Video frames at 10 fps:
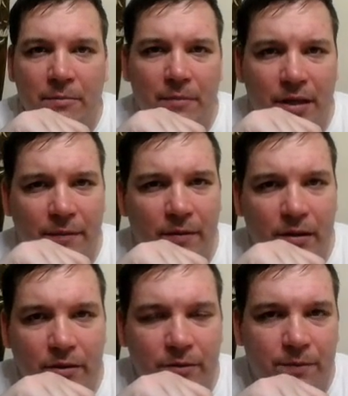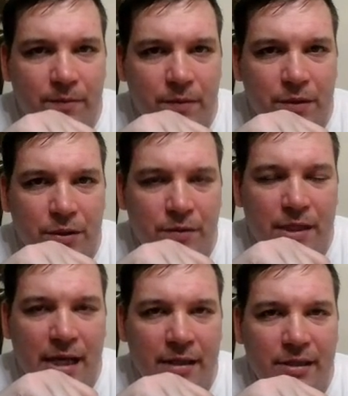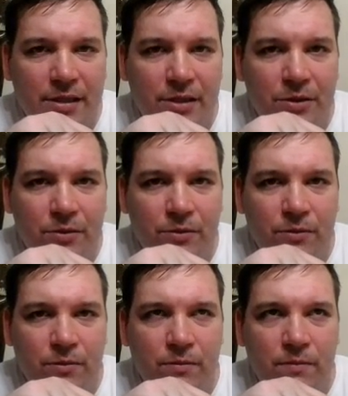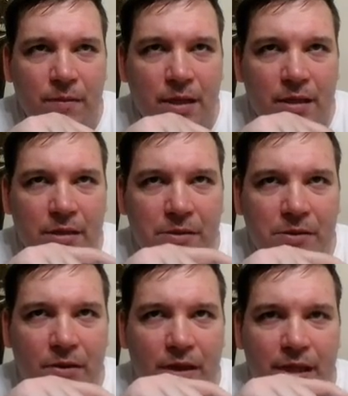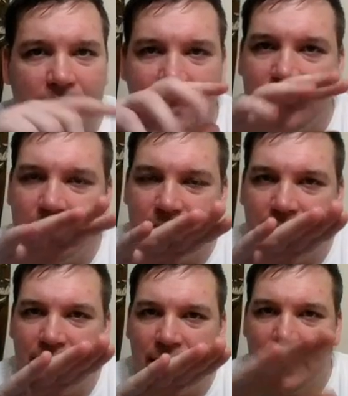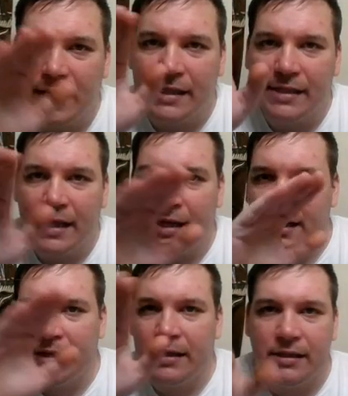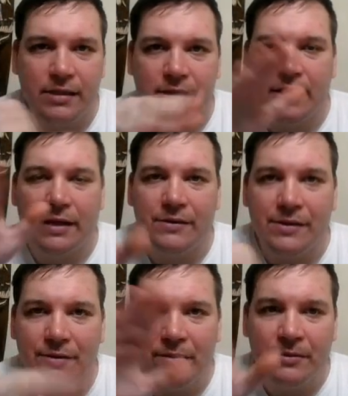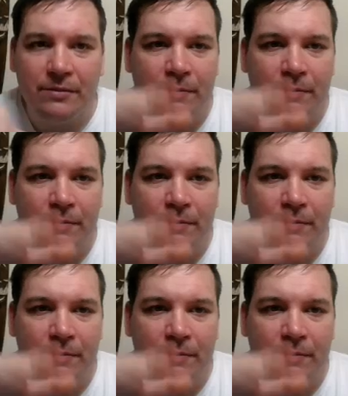but a for loop you tend to sort of just set the index and it just cycles through.